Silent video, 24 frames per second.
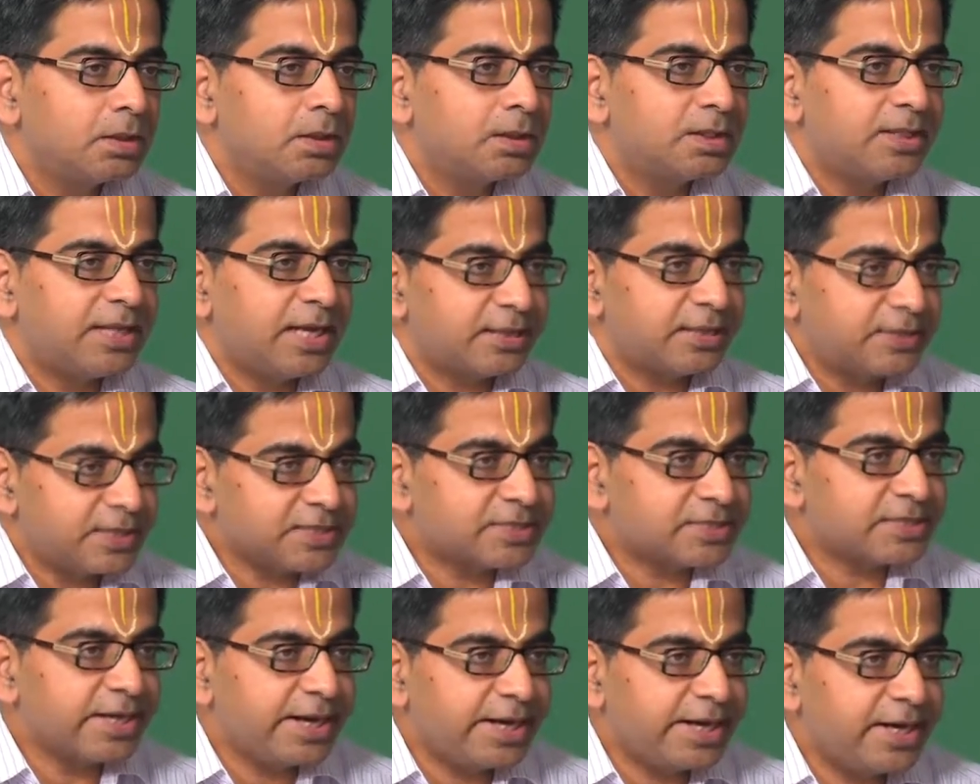The other
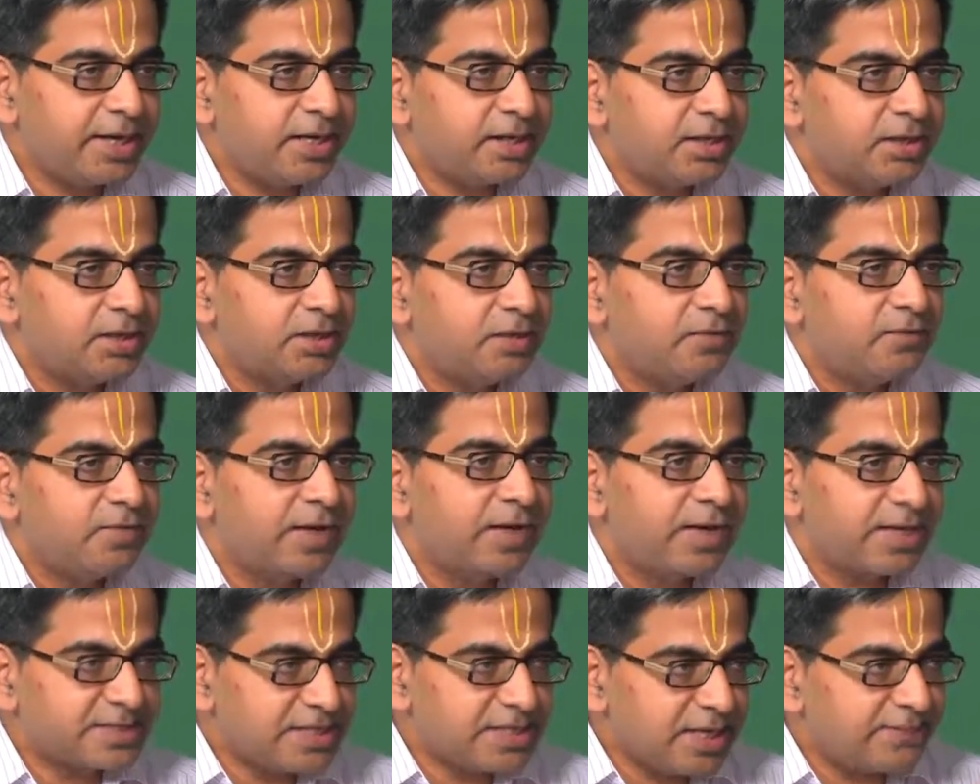side will
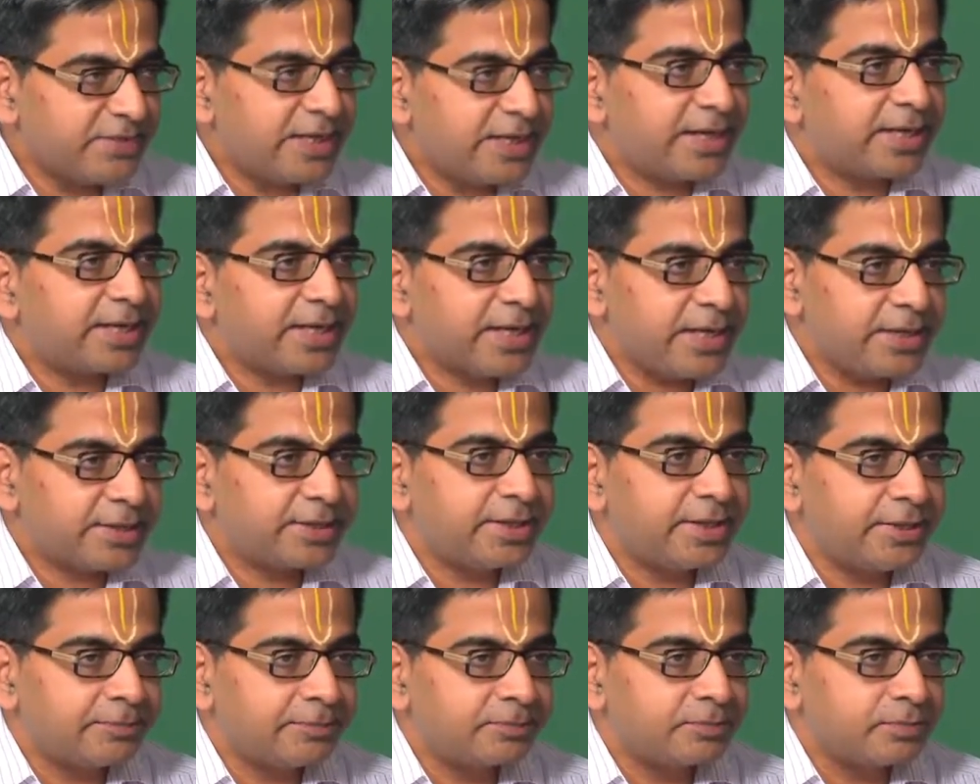receive the entire
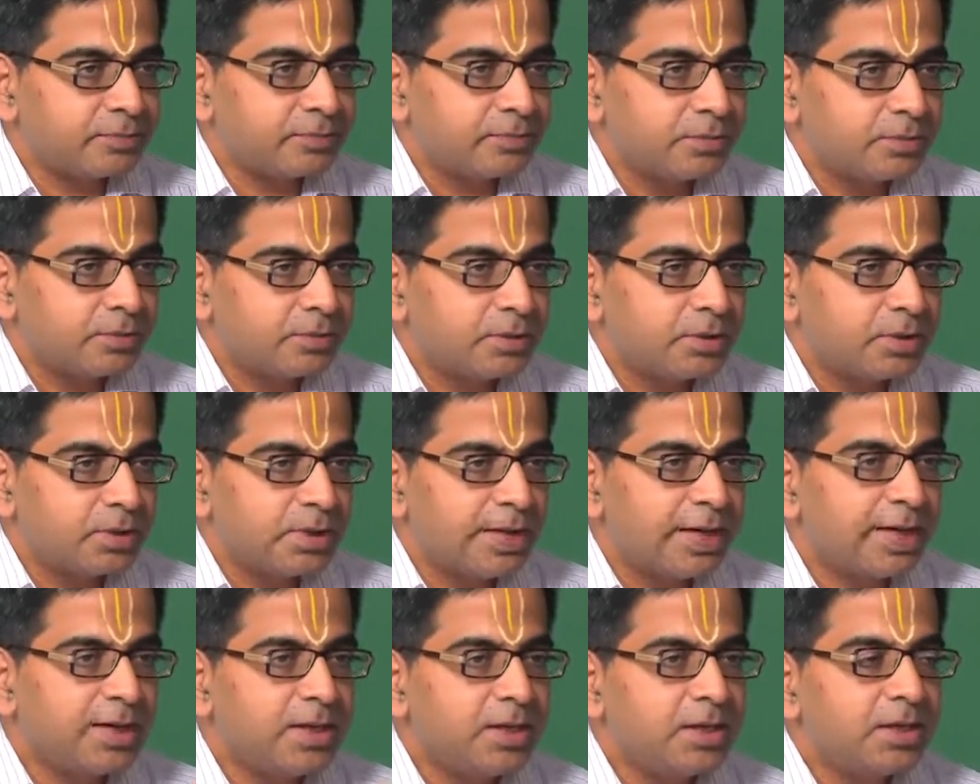thing,
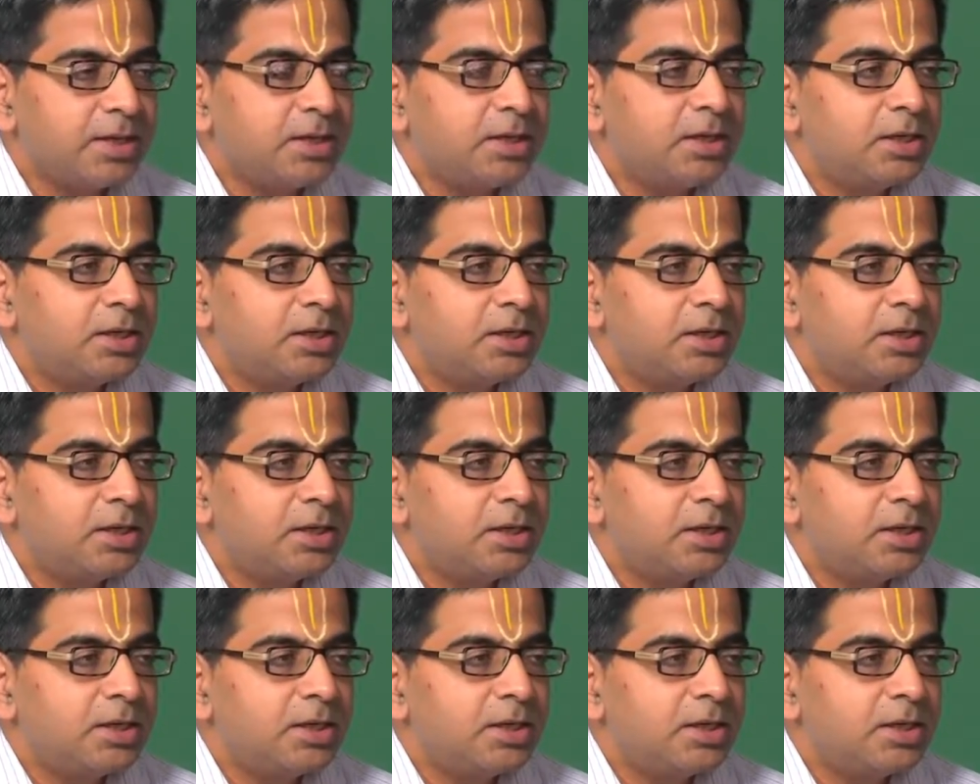right.